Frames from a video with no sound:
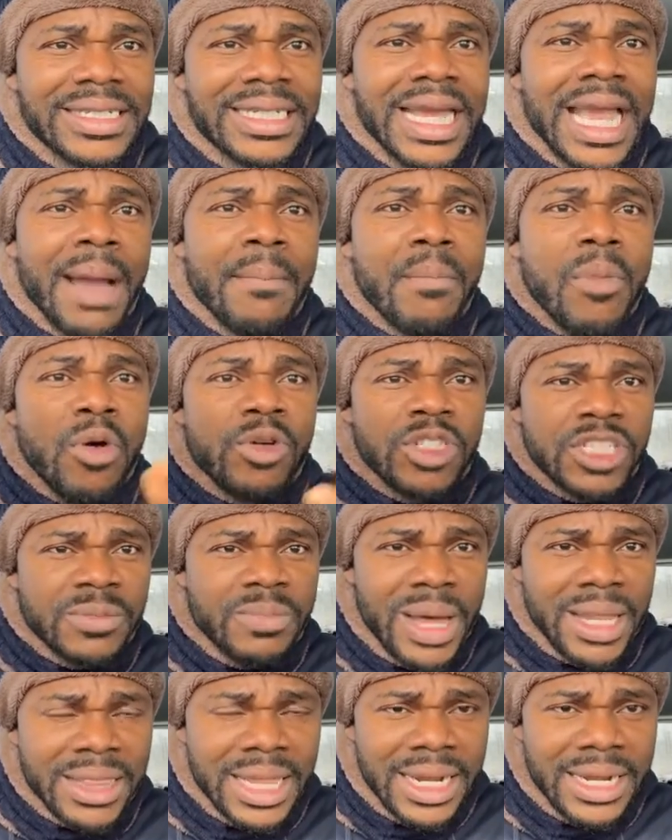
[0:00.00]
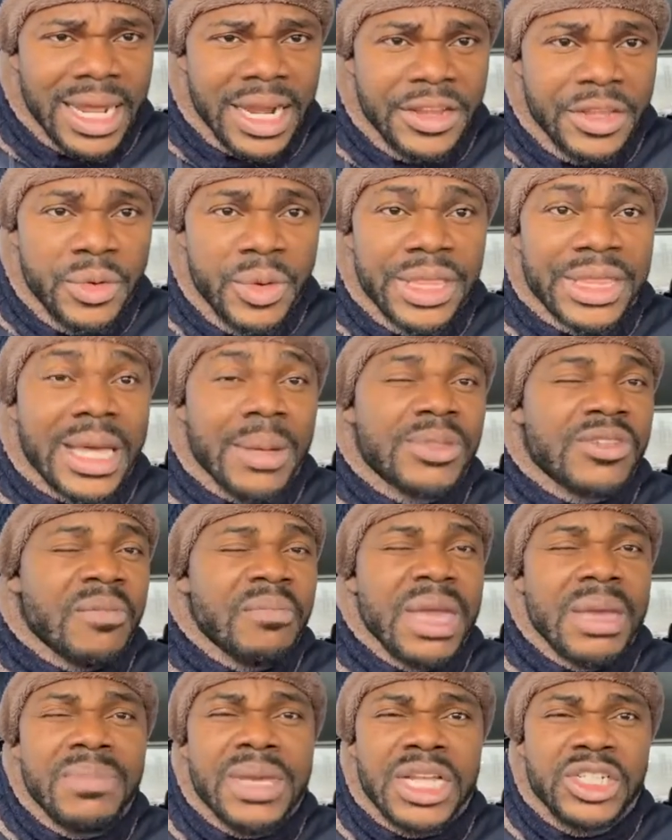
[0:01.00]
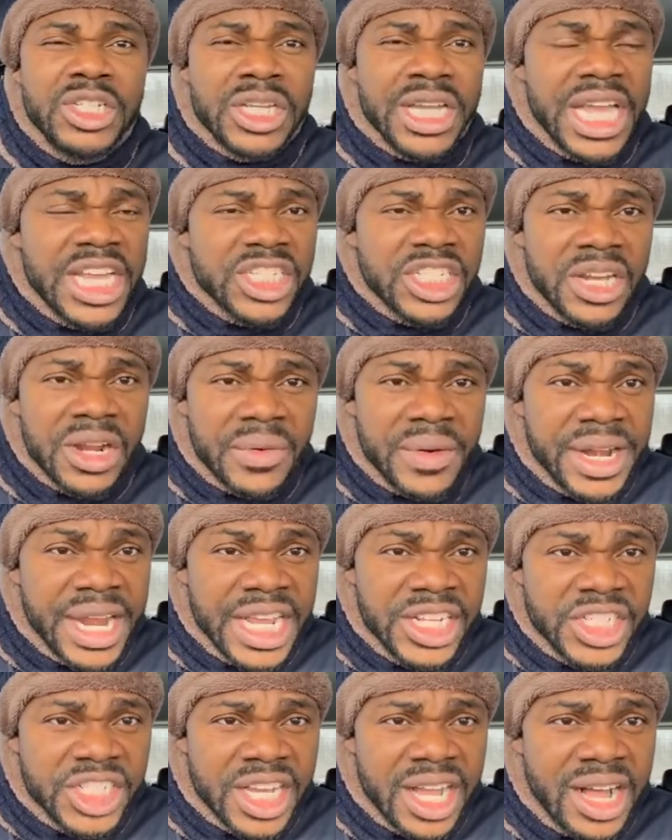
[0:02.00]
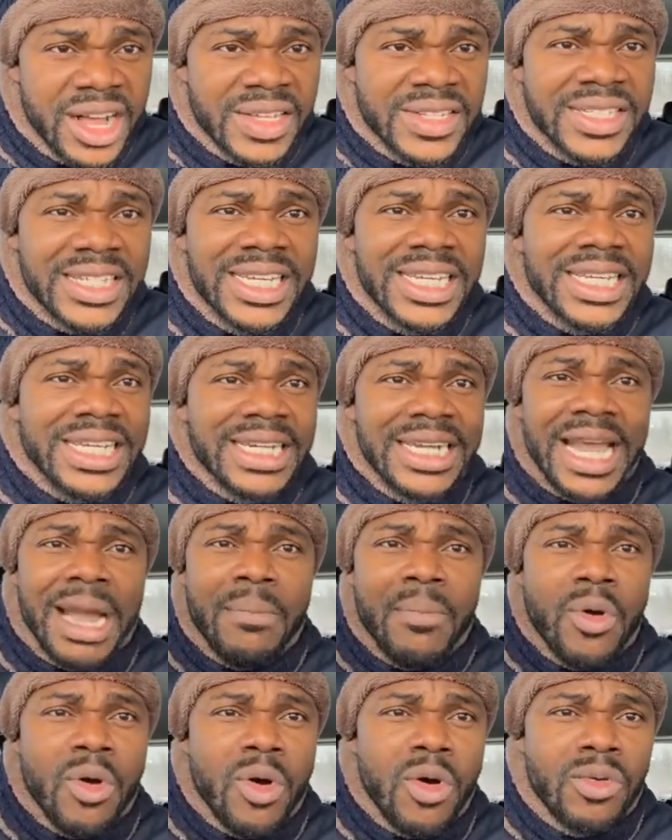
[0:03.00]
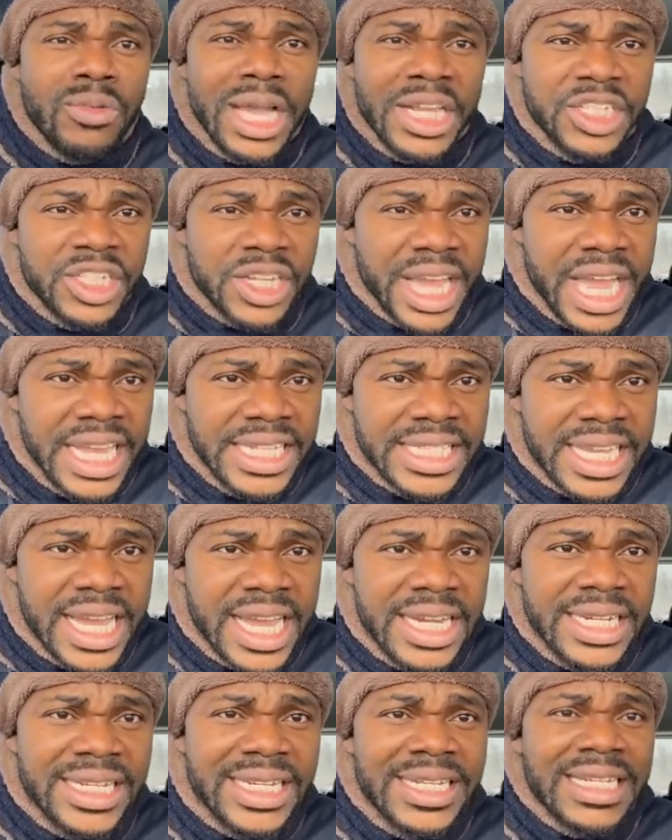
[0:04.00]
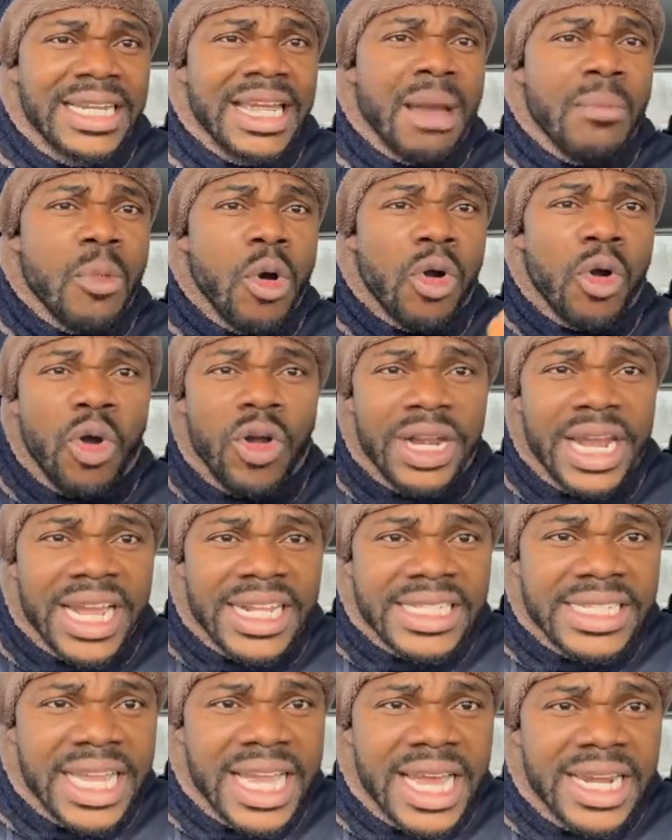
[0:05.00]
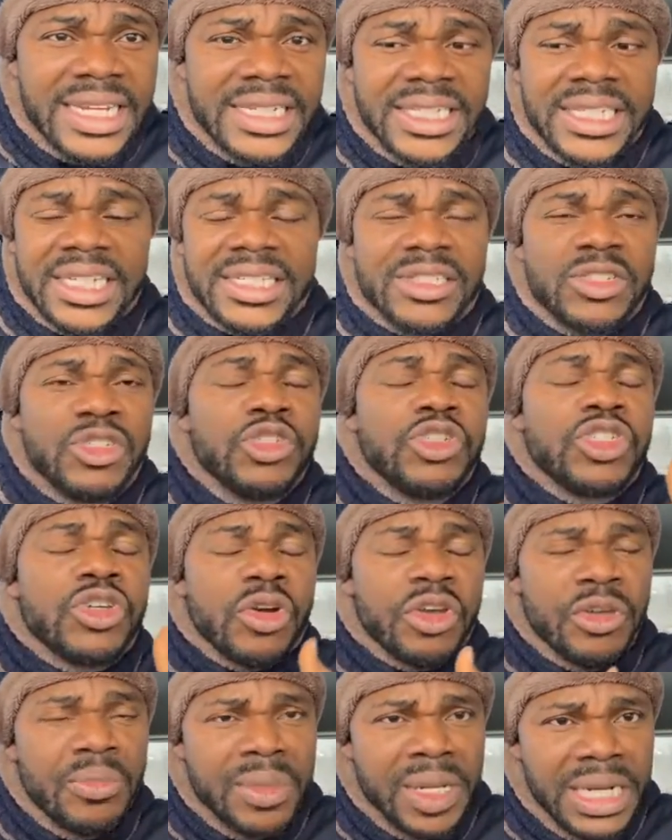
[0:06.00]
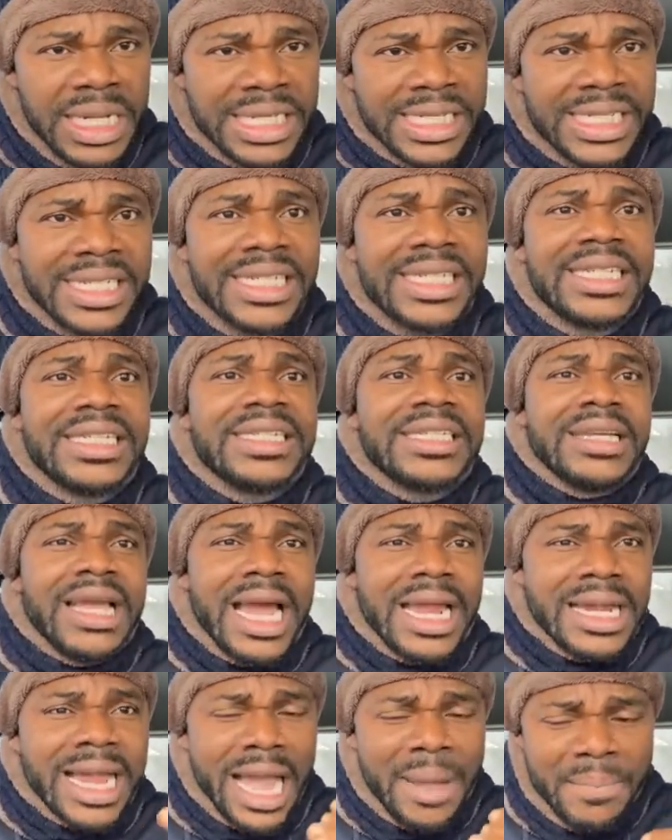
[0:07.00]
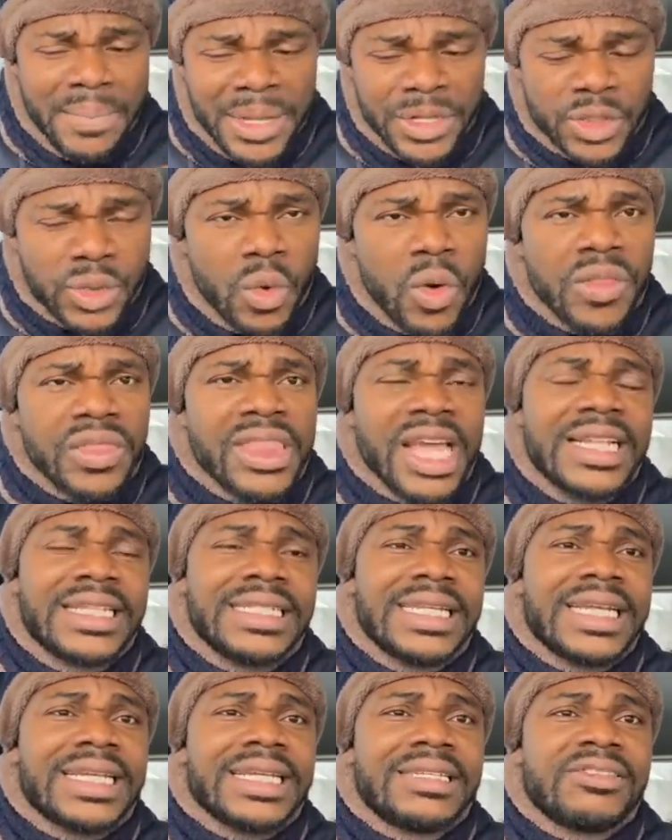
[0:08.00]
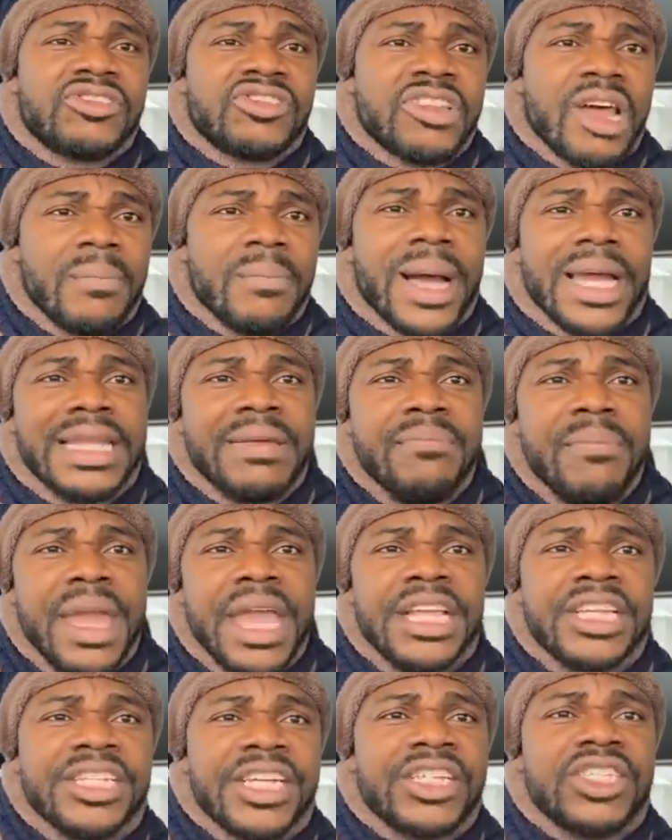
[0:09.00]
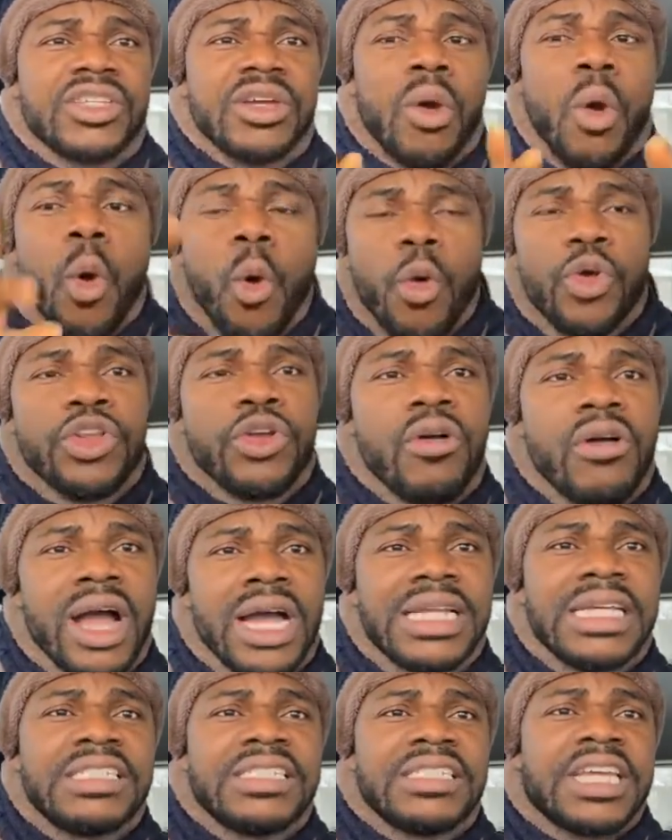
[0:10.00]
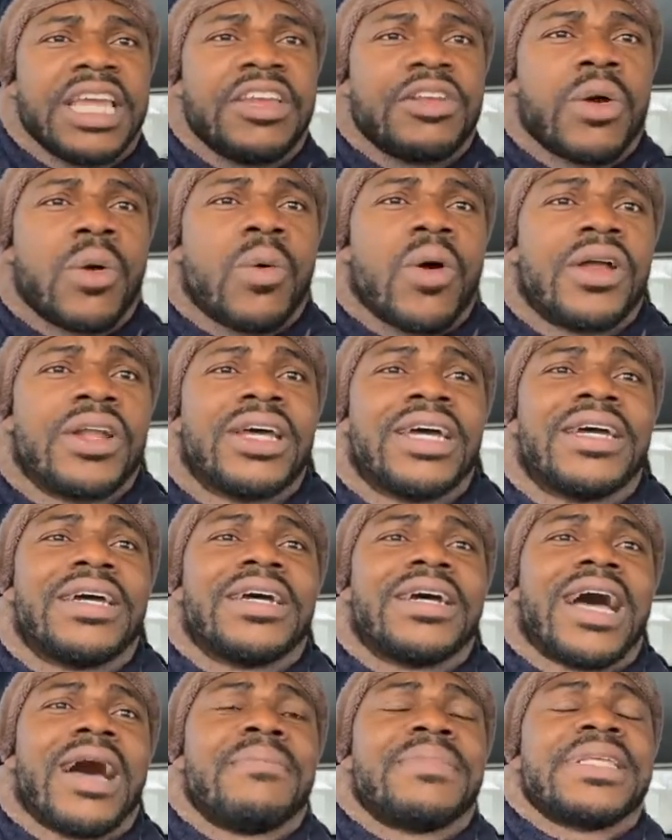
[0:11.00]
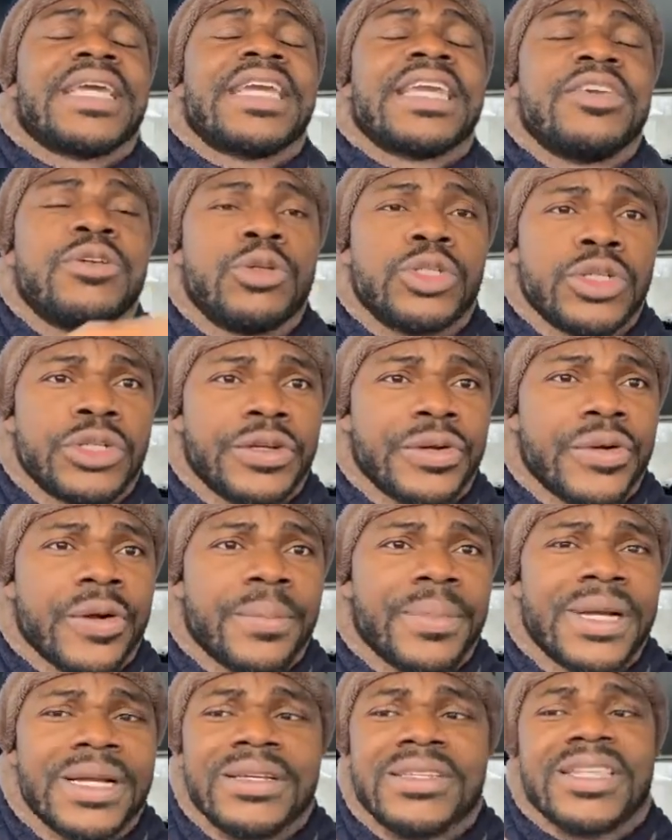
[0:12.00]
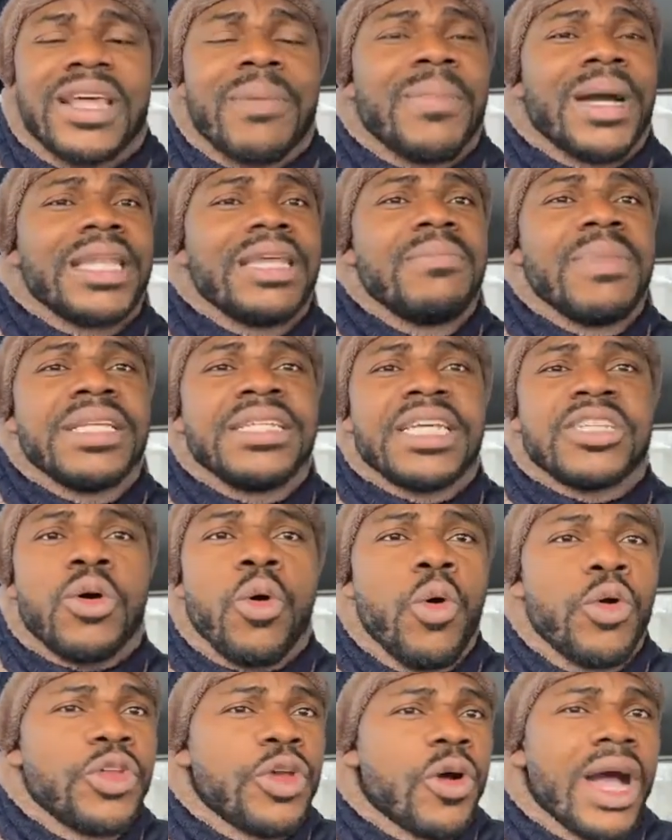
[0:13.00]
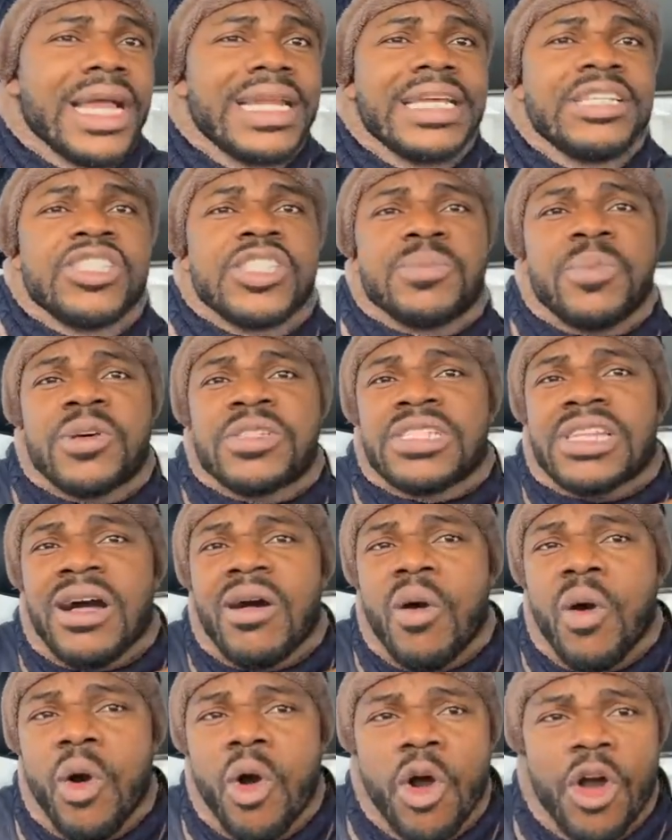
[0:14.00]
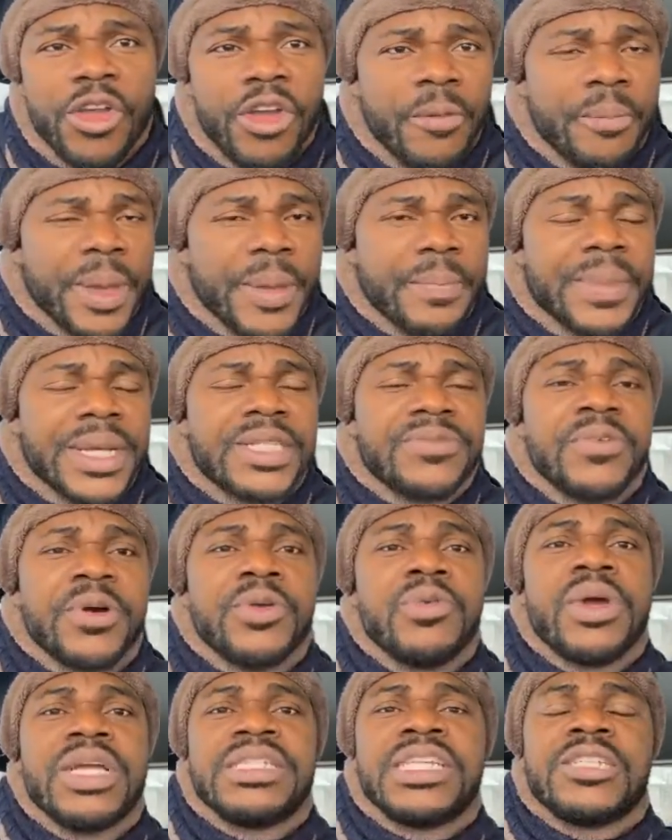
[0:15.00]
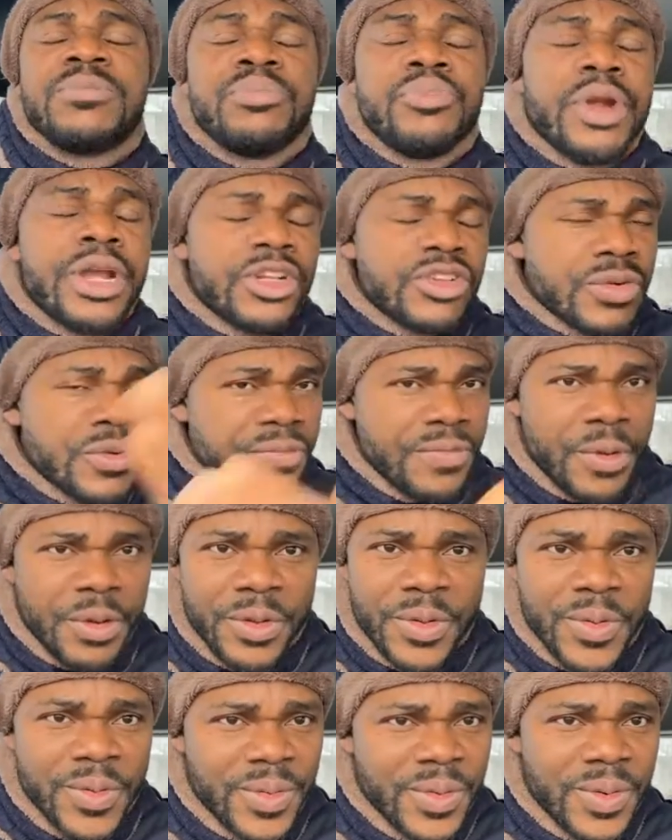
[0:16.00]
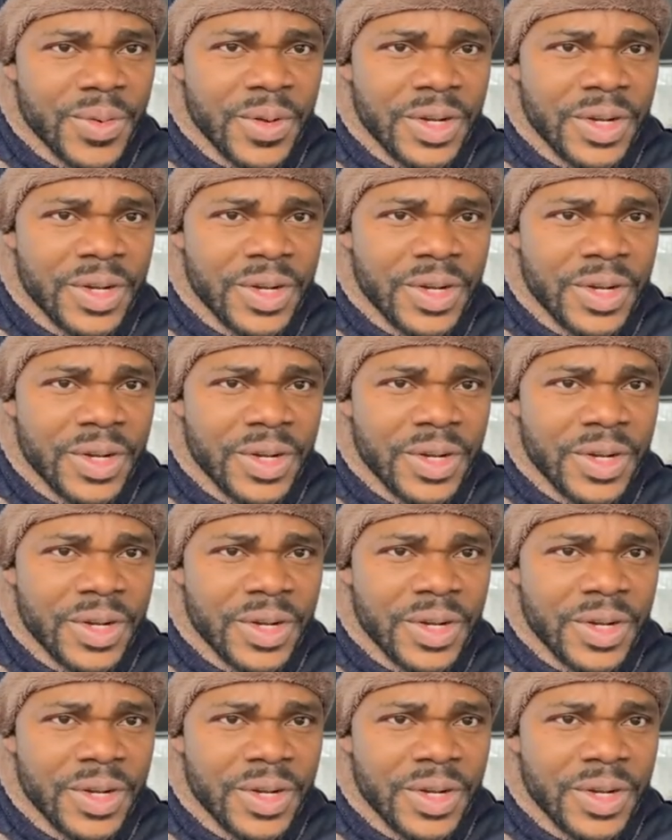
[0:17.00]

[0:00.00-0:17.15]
They are more smarter than you in terms of maybe education credentials. They are more educated. They are more connected. Just use your humility and be so authentic. Somebody may just hold your hand and say, you know what? I'm taking you to Europe. Somebody may just hold your hand and sponsor all your papers for you and just break through for you.